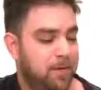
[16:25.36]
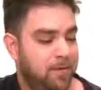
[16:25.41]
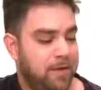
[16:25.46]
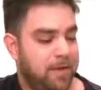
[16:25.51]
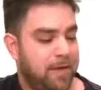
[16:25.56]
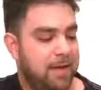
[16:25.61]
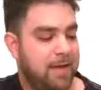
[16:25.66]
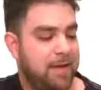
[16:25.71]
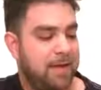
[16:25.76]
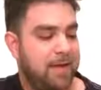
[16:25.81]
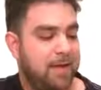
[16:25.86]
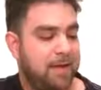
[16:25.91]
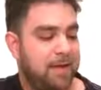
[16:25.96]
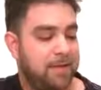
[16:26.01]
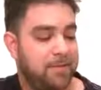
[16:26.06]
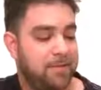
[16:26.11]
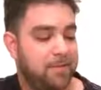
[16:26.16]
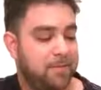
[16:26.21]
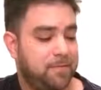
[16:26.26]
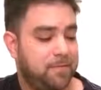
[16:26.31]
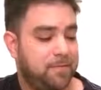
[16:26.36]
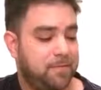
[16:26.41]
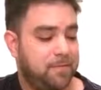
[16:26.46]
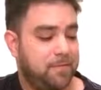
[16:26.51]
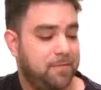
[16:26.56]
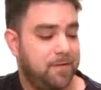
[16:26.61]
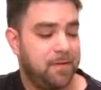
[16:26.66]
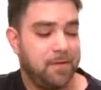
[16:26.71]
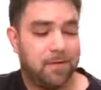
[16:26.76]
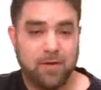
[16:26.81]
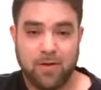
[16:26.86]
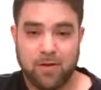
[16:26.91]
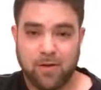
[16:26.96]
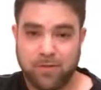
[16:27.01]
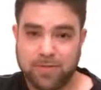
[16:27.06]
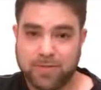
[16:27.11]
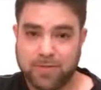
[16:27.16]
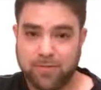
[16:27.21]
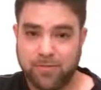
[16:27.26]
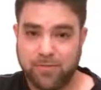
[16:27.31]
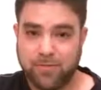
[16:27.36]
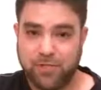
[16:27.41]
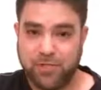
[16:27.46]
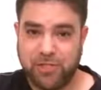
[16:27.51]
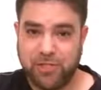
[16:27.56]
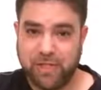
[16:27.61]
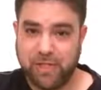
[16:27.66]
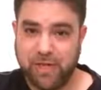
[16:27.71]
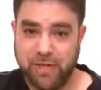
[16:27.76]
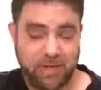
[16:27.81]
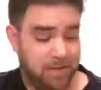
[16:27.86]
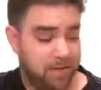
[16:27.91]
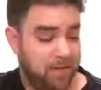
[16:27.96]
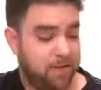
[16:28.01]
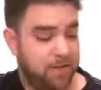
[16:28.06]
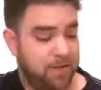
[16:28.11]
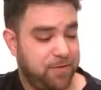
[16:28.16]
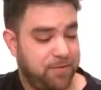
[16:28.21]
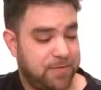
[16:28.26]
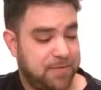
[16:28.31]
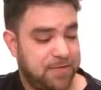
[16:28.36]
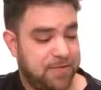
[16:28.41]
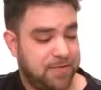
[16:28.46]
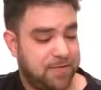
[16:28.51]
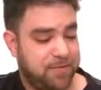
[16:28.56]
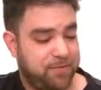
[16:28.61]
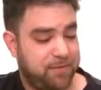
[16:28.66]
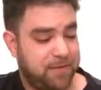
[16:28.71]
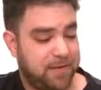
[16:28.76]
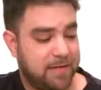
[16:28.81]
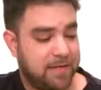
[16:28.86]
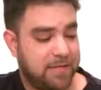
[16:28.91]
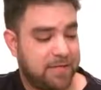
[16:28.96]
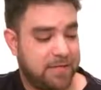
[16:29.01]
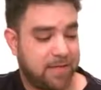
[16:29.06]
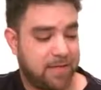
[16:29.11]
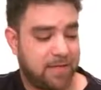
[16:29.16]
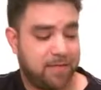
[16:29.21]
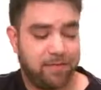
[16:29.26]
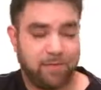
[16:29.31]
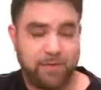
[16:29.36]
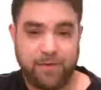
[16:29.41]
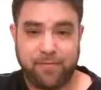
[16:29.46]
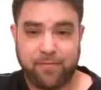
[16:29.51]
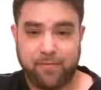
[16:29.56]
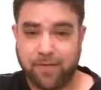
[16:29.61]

Okay, and also G using strings 3,